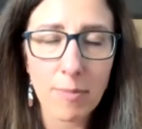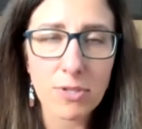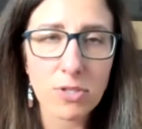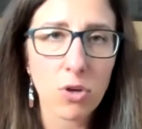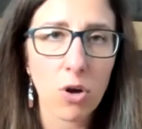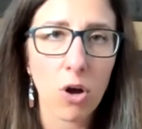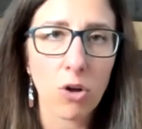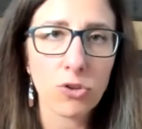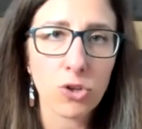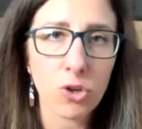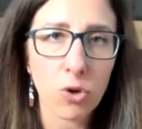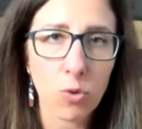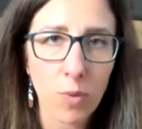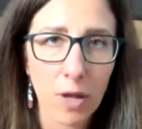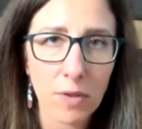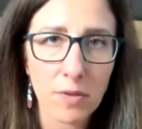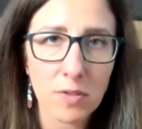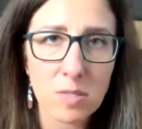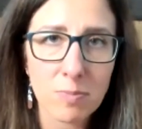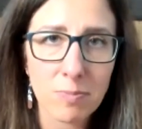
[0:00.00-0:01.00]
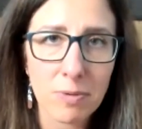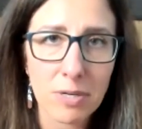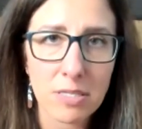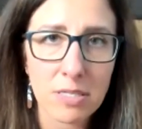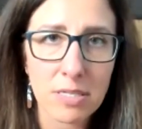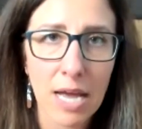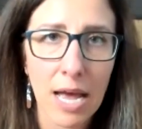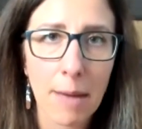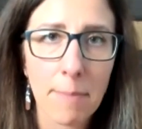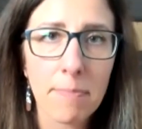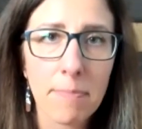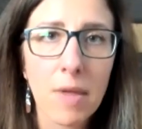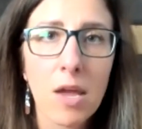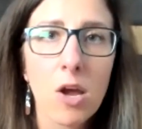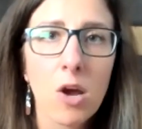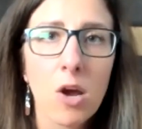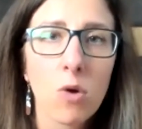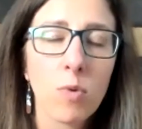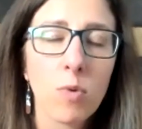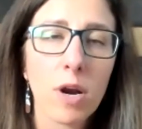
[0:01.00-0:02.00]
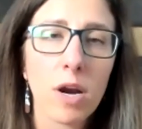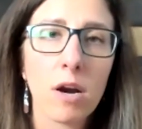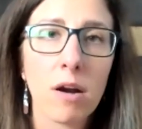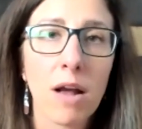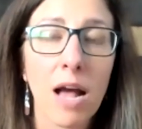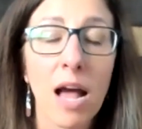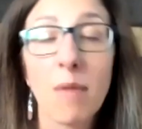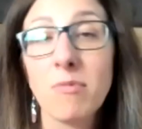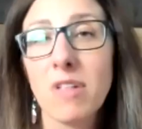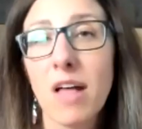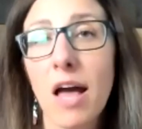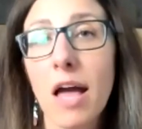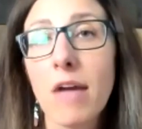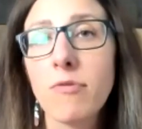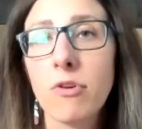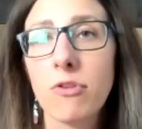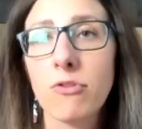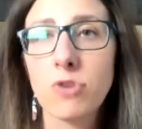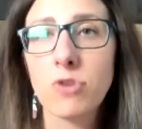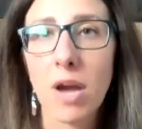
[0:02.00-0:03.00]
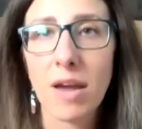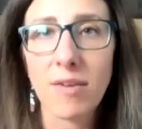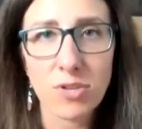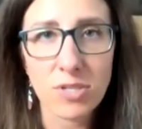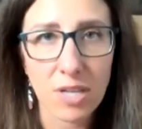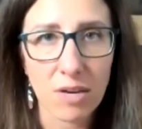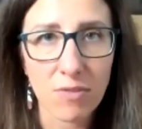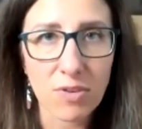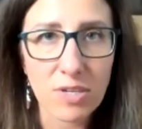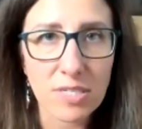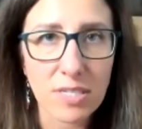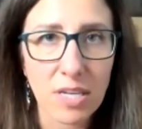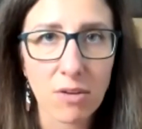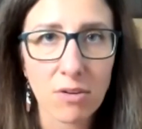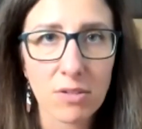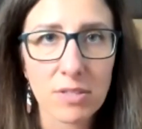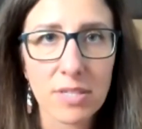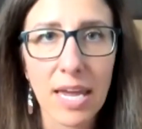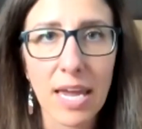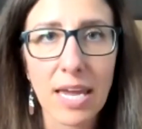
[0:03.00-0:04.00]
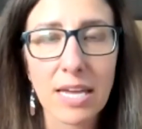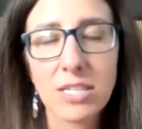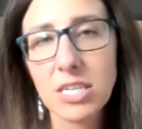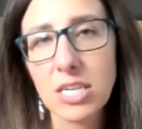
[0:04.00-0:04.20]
It's called Your Wellness Pit Stop, where I'm live with drivers every single day,